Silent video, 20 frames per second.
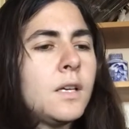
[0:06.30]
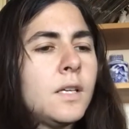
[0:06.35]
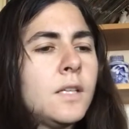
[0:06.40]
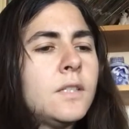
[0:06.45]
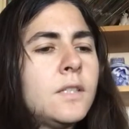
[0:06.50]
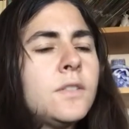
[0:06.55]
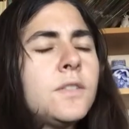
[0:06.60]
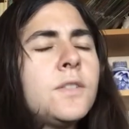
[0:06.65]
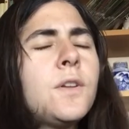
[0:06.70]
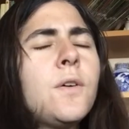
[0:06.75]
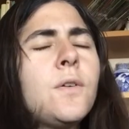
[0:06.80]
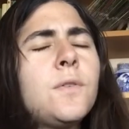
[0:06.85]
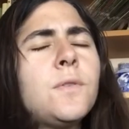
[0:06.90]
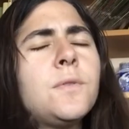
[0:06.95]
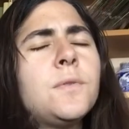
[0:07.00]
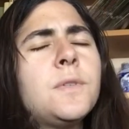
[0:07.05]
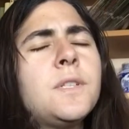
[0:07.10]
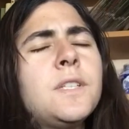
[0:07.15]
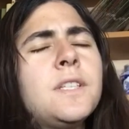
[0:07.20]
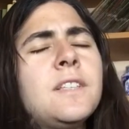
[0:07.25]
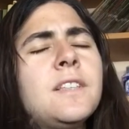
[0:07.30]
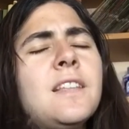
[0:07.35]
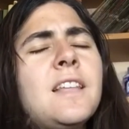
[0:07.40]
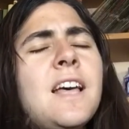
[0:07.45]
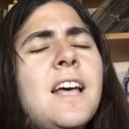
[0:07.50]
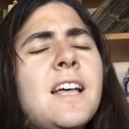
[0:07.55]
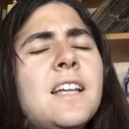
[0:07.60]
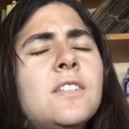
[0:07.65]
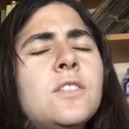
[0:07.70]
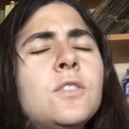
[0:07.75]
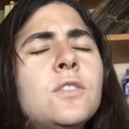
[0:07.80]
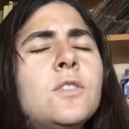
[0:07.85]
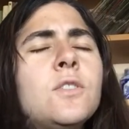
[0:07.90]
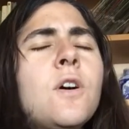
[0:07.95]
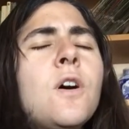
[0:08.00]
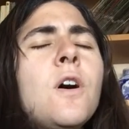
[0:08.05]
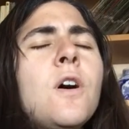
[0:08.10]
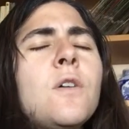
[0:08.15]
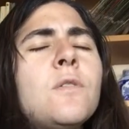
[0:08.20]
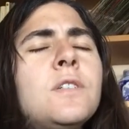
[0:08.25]
It's knowing that the
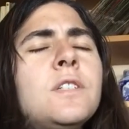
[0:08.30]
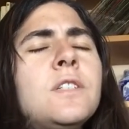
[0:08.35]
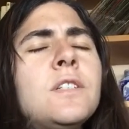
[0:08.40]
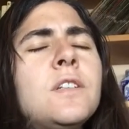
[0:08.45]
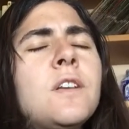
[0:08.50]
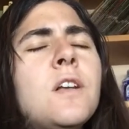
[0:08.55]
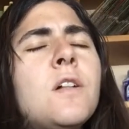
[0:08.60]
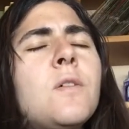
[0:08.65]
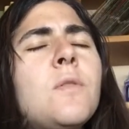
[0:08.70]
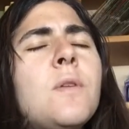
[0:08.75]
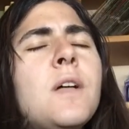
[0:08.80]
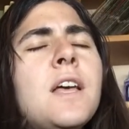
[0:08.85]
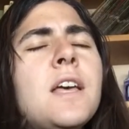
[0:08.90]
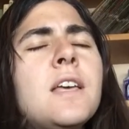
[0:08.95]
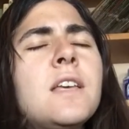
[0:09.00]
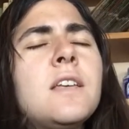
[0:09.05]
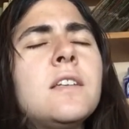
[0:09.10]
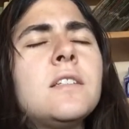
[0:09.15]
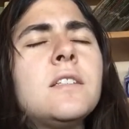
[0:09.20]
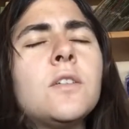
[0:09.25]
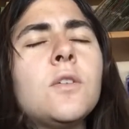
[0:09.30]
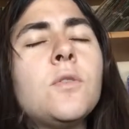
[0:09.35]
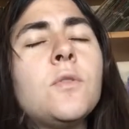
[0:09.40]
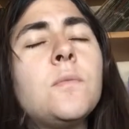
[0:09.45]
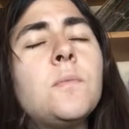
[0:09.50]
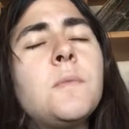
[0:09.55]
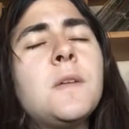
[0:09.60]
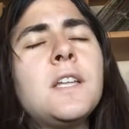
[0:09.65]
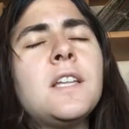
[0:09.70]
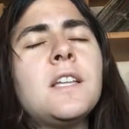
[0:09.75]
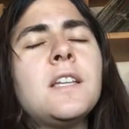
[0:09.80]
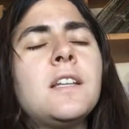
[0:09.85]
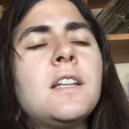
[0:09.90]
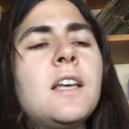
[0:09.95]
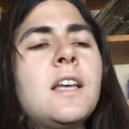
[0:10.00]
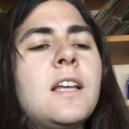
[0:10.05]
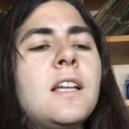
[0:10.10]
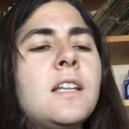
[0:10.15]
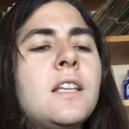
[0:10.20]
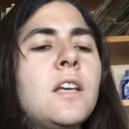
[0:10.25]
door is always open
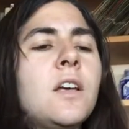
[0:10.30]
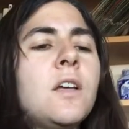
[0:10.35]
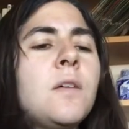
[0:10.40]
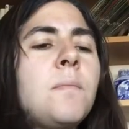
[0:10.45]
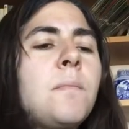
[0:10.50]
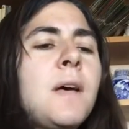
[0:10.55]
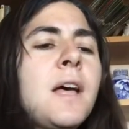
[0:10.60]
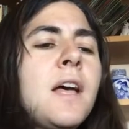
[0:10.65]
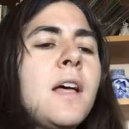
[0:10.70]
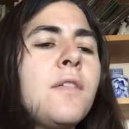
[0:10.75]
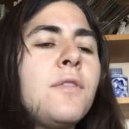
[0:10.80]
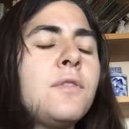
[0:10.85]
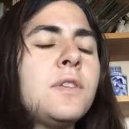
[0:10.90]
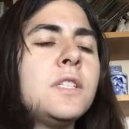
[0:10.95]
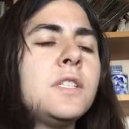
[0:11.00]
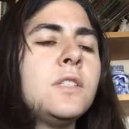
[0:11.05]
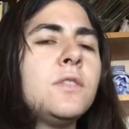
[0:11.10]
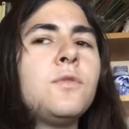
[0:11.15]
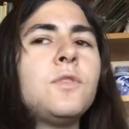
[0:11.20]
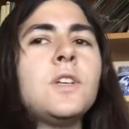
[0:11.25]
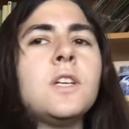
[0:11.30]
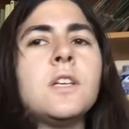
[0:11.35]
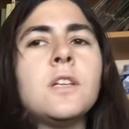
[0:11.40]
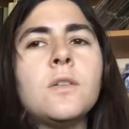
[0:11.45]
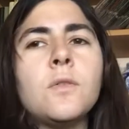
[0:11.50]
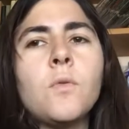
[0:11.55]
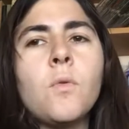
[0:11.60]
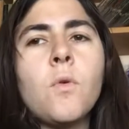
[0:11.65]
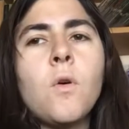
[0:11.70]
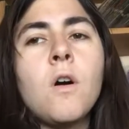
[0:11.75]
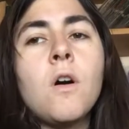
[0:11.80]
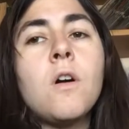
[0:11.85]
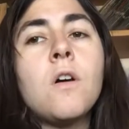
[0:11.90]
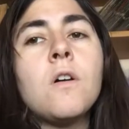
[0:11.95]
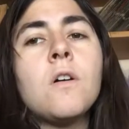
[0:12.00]
and your path is free to walk.